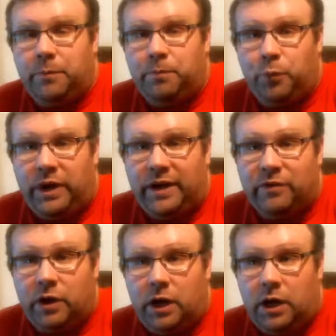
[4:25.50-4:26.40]

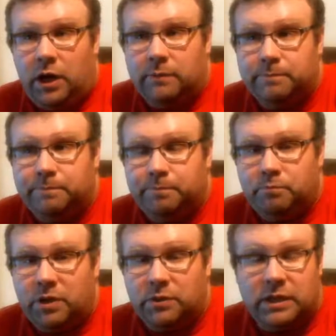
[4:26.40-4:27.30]
whatever.
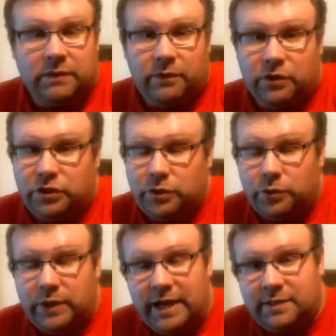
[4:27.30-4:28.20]
It's got the first 2
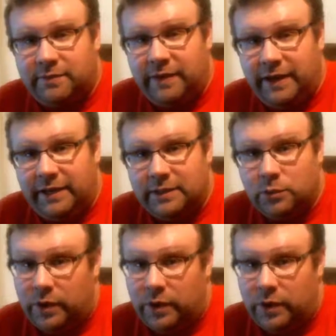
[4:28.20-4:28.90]
Castlevanias.